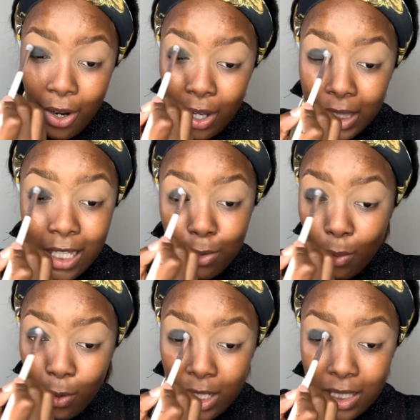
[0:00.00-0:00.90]
There's
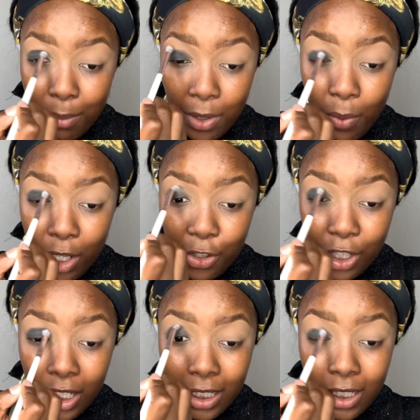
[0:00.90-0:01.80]
always somebody
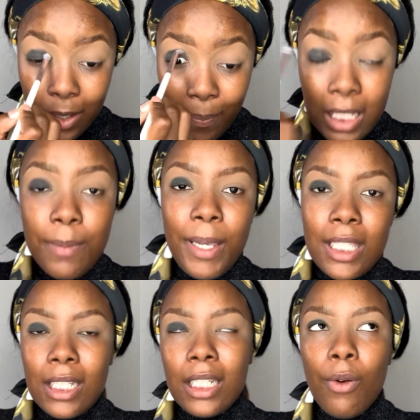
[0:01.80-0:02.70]
watching. It's
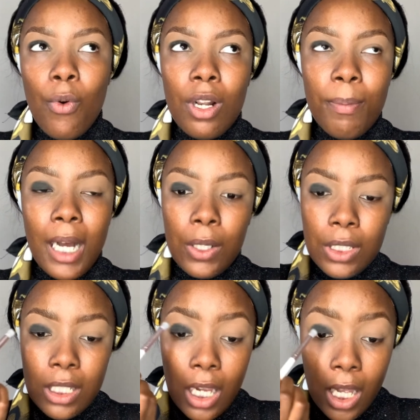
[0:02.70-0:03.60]
basically all
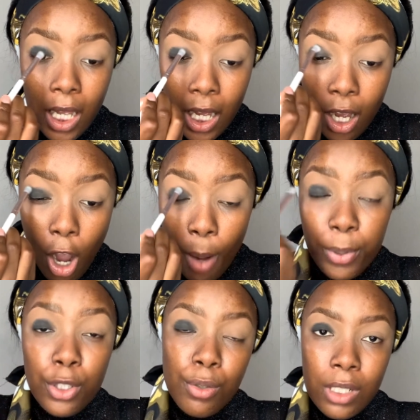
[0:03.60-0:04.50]
about
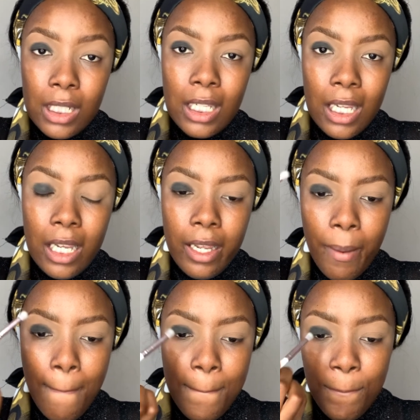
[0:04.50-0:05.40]
opportunity
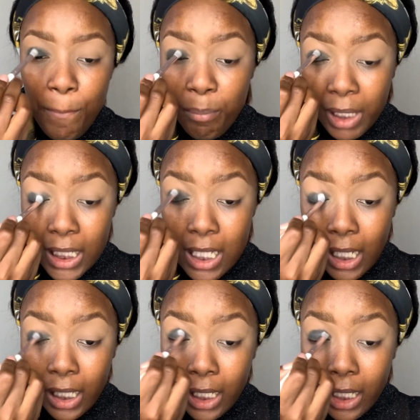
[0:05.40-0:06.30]

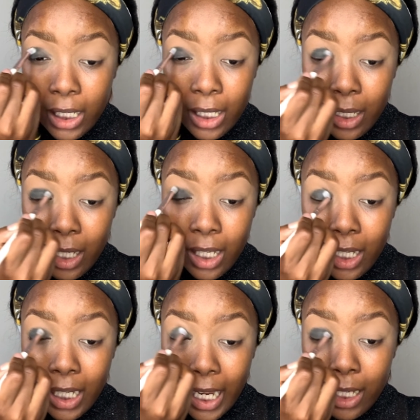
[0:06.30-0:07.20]
meeting
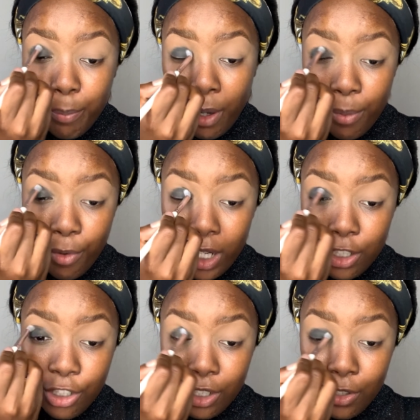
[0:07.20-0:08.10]
like
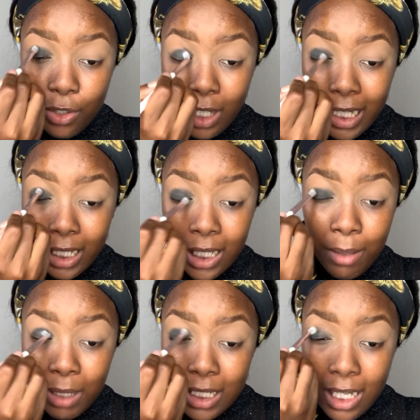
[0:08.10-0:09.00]
preparation. So like in the
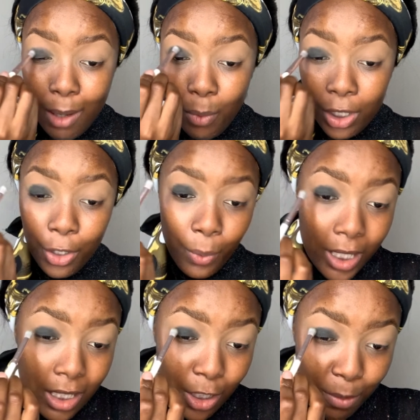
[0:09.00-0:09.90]
meantime, while you're
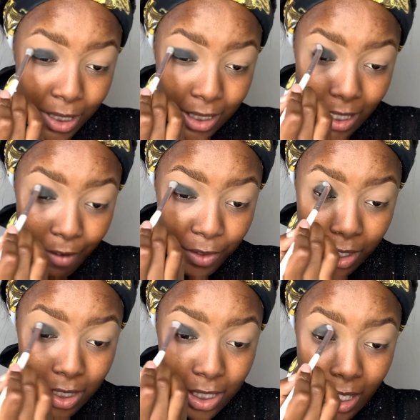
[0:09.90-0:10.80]
waiting to be
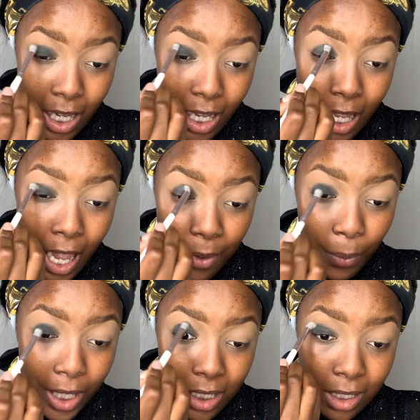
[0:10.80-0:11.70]
discovered and
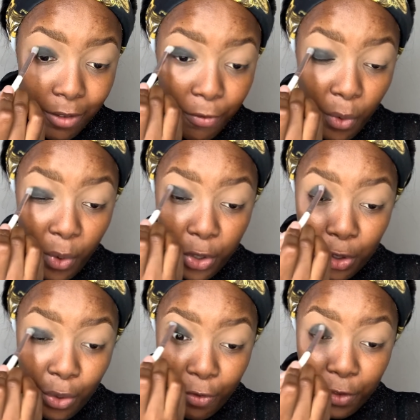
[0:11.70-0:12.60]
waiting for
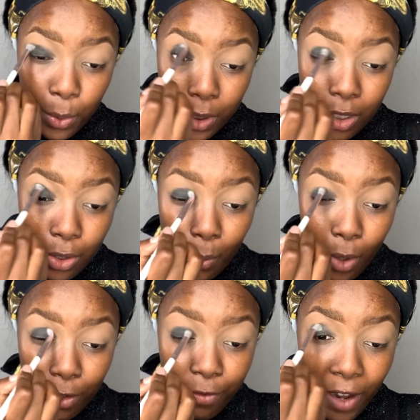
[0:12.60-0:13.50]
your viewers
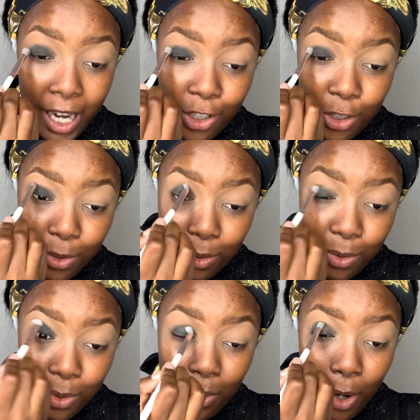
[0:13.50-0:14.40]
to find
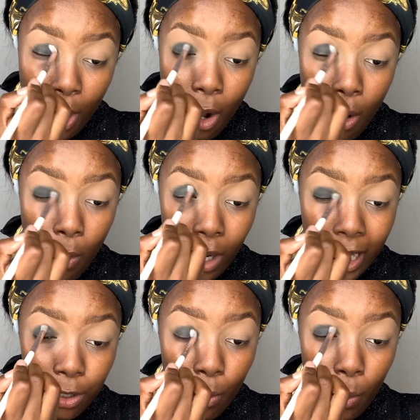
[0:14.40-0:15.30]
you, or
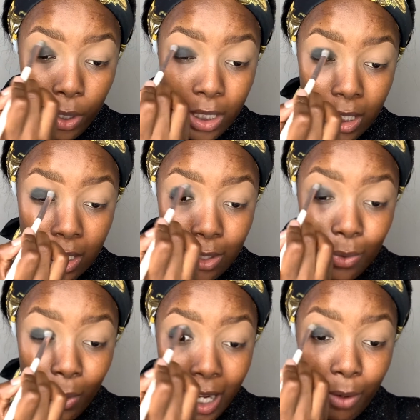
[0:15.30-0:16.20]
like your audience,
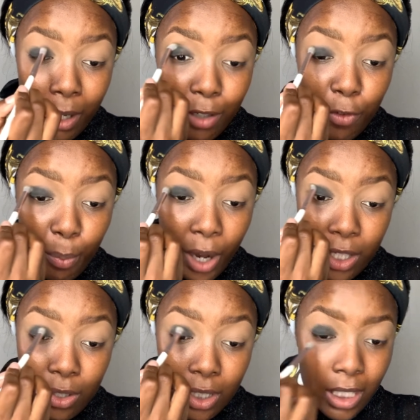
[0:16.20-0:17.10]
or like waiting for
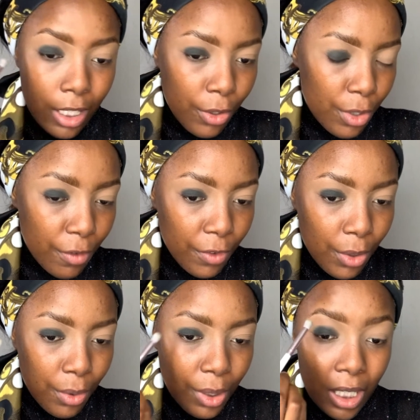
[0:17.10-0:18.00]
brands to take note of
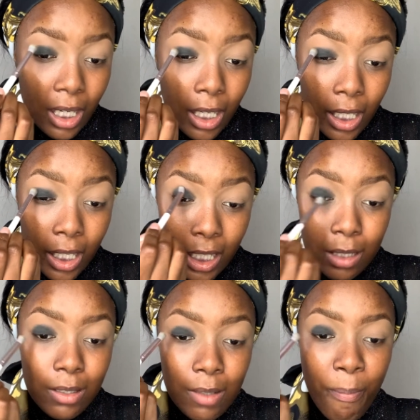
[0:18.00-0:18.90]
you,
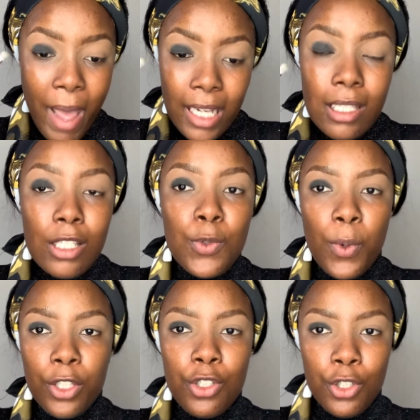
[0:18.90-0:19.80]
it matters
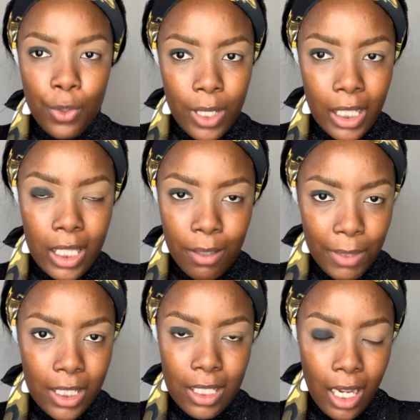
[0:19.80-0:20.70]
what you're doing in the
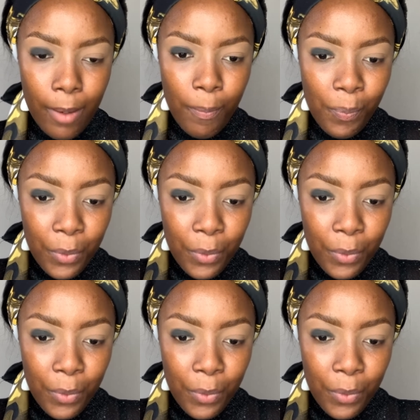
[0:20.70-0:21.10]
meantime.